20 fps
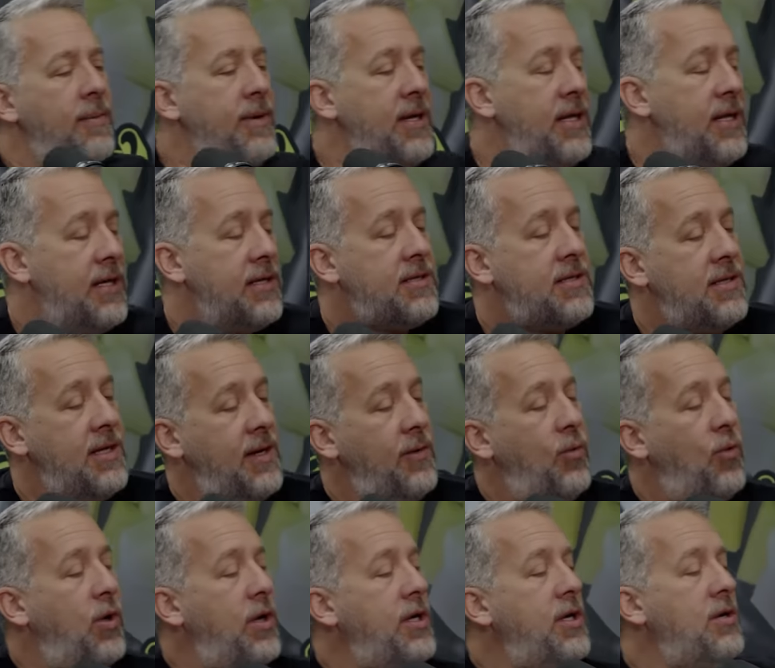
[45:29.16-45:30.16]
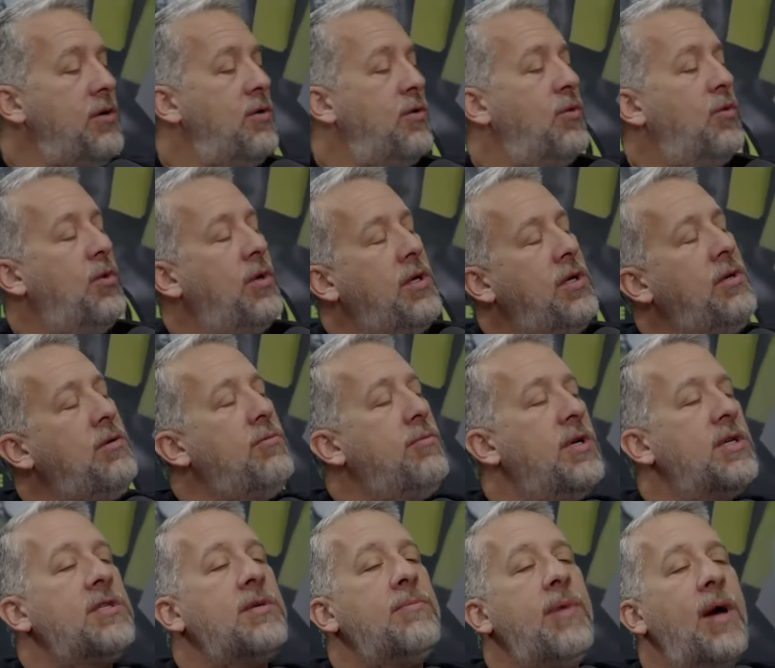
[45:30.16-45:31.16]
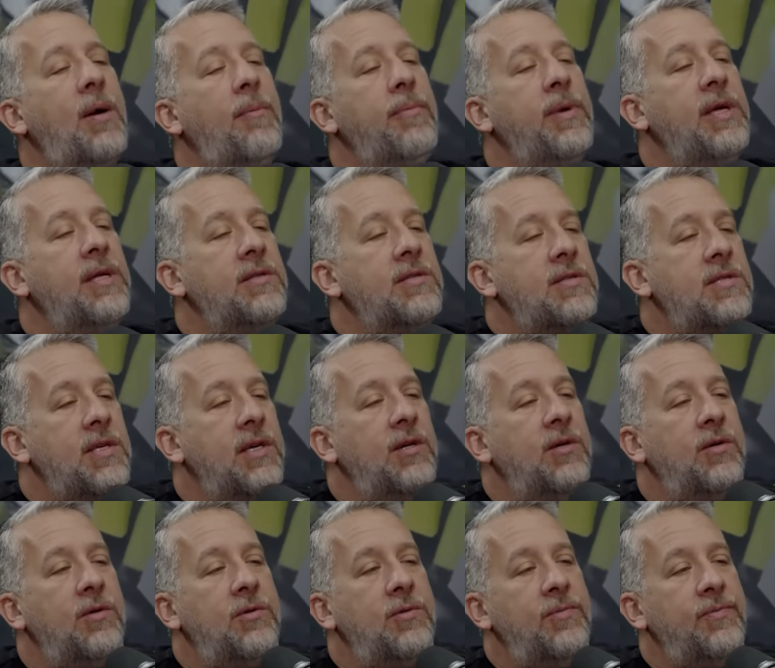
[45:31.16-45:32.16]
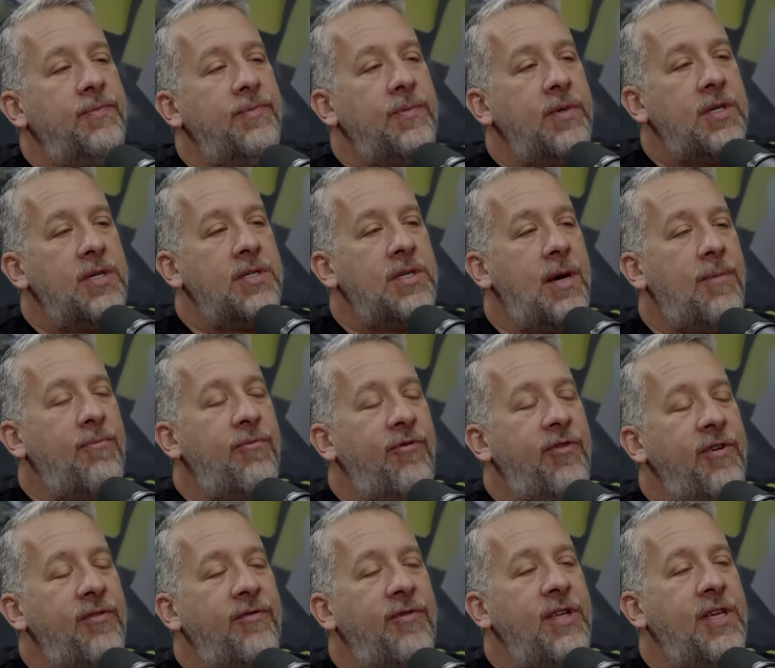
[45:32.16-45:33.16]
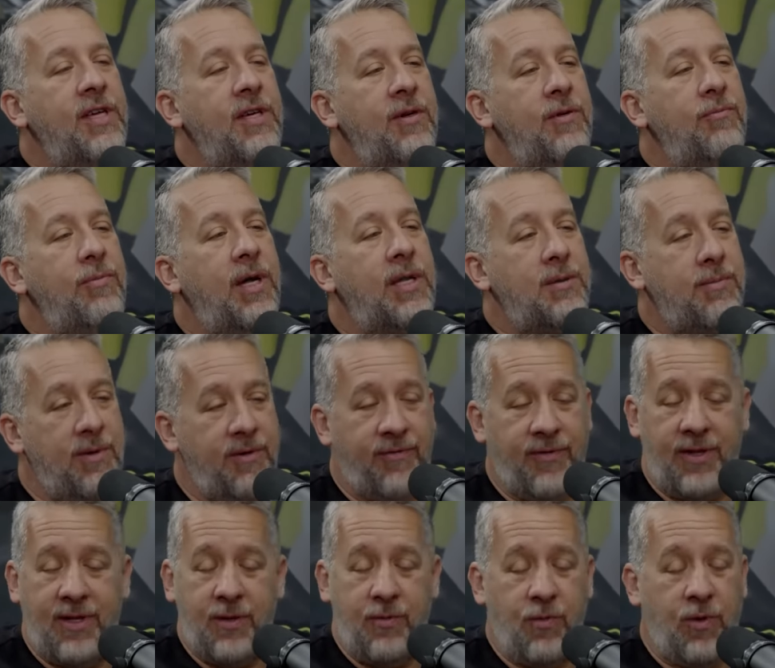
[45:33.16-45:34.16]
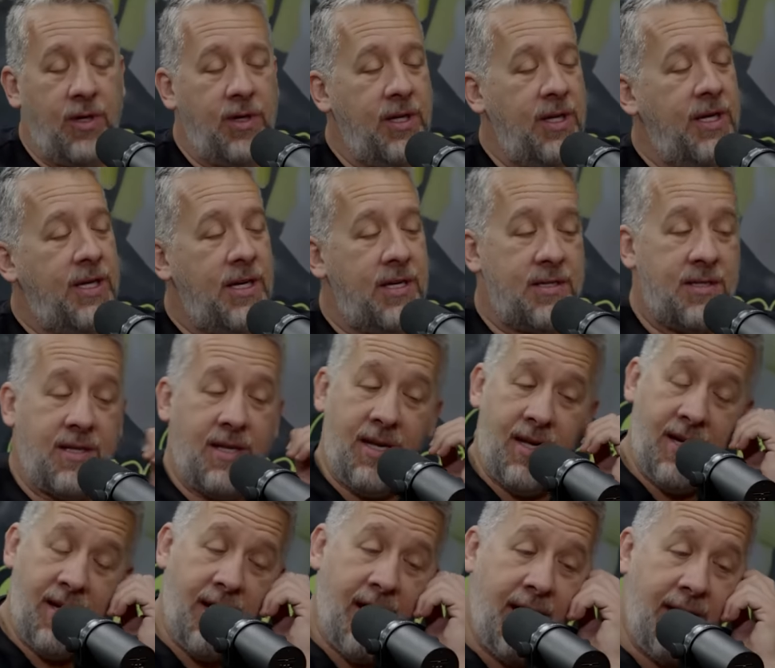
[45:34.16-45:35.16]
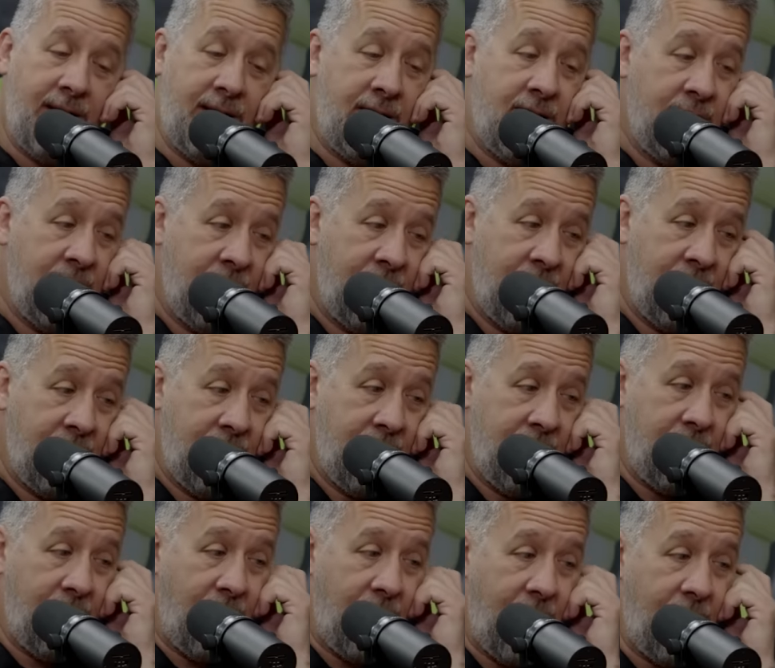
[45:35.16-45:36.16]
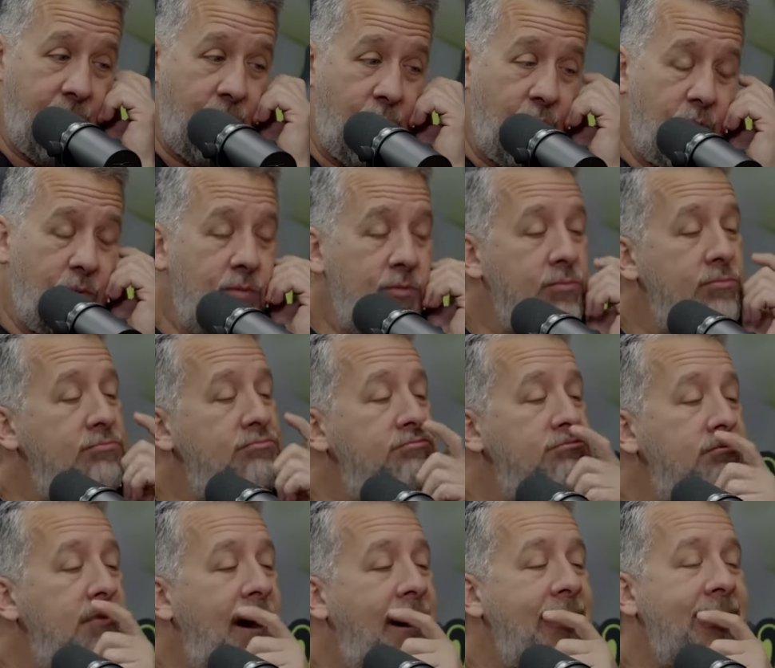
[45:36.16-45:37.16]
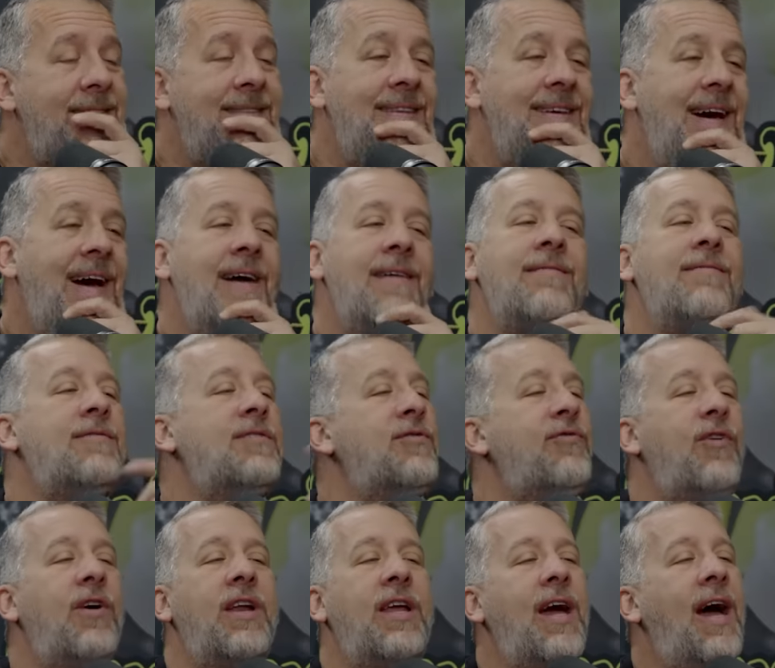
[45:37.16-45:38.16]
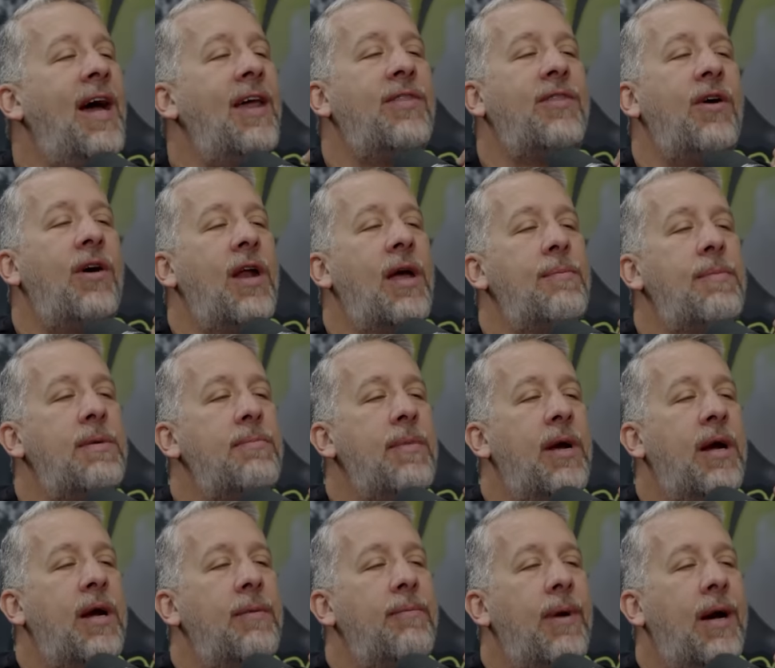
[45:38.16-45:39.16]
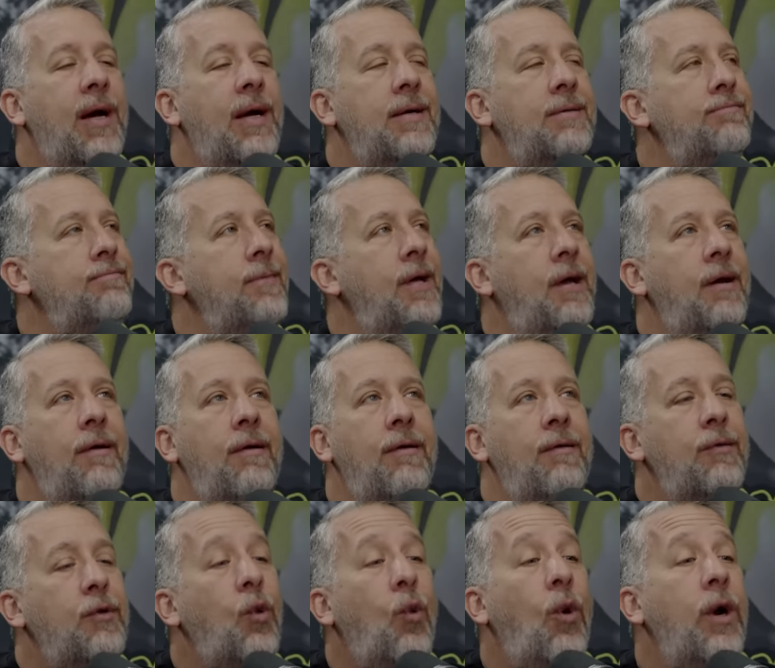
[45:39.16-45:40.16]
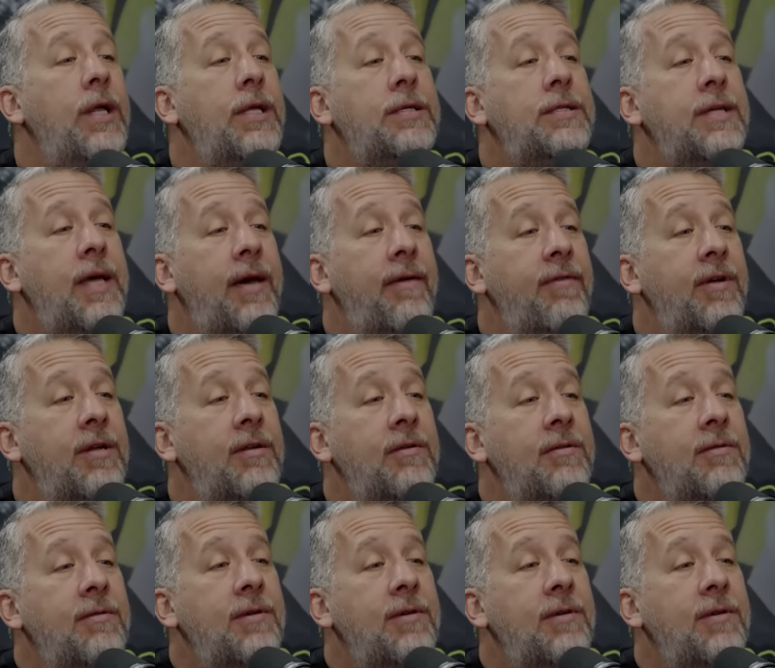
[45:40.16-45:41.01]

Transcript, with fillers: me this then. What do you what do you miss about being single? Because I'm 50, about to be 51, like I said. And I, you know, I I, I, it's funny. I thought I'd be married by I don't know 27.